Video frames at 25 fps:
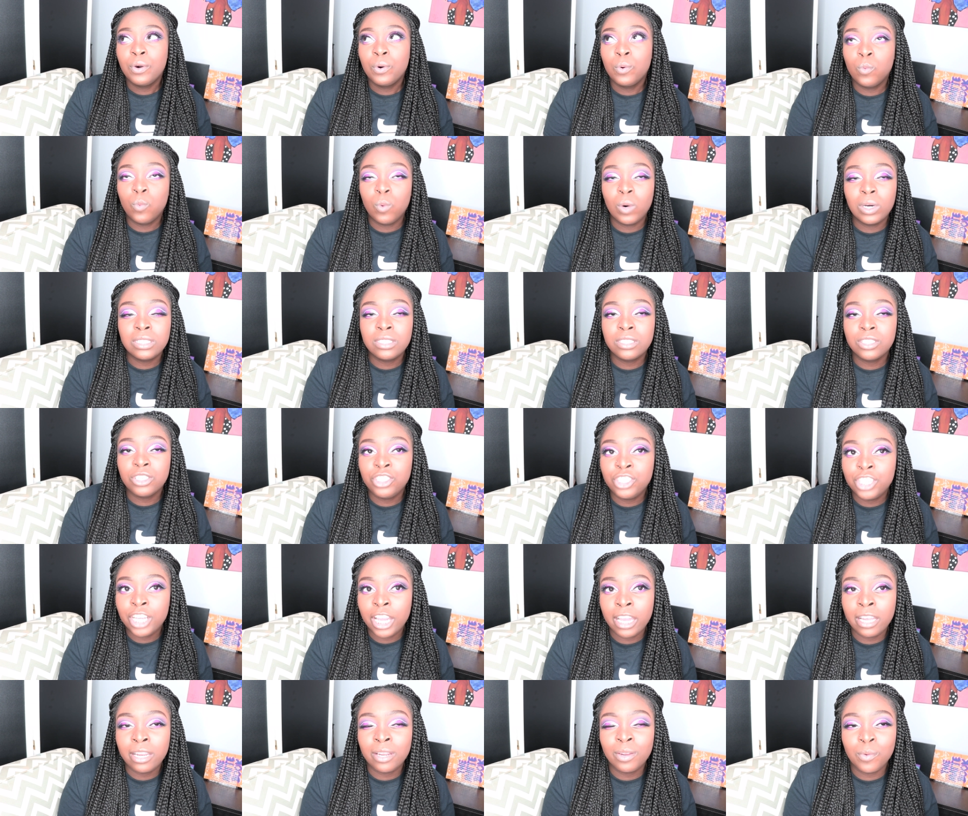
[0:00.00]
what's a
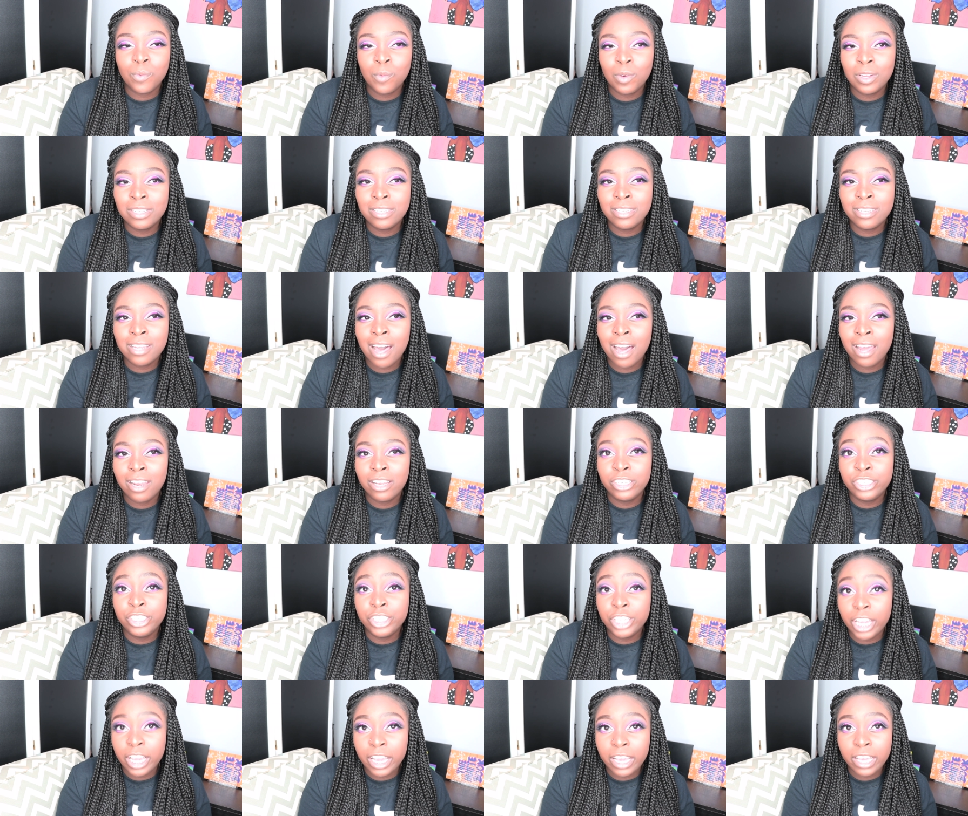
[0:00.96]
chain and what's not a
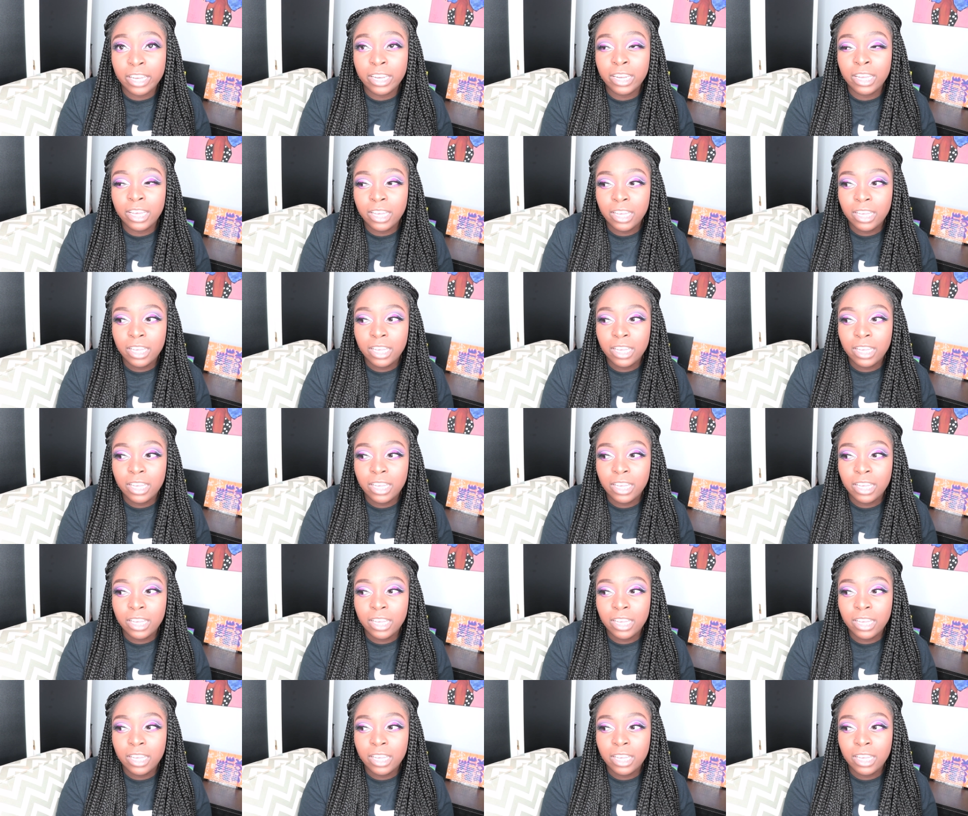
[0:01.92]
chain.